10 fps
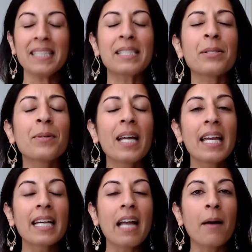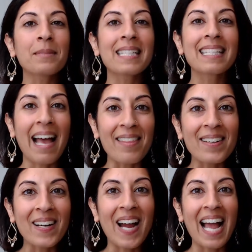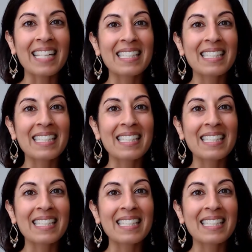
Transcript: to come together as